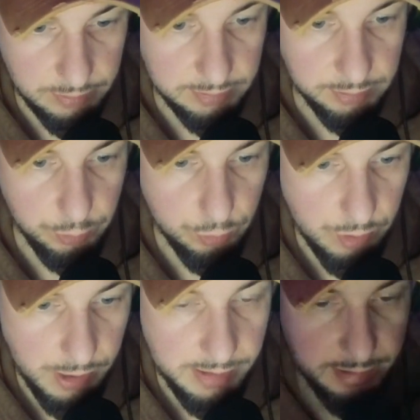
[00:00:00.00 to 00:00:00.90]

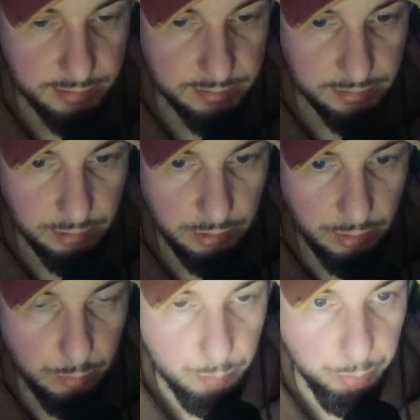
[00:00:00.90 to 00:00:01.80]
Ukrainians
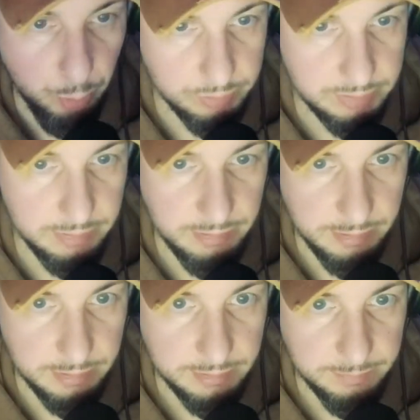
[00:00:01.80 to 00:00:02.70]
posting
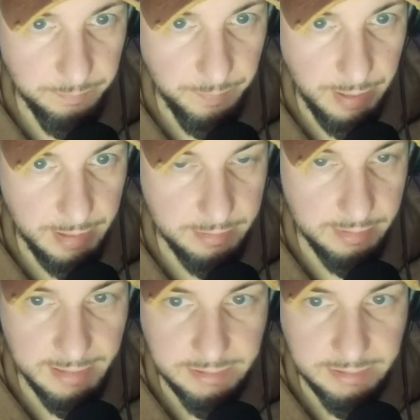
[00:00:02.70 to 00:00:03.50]
this. And Lex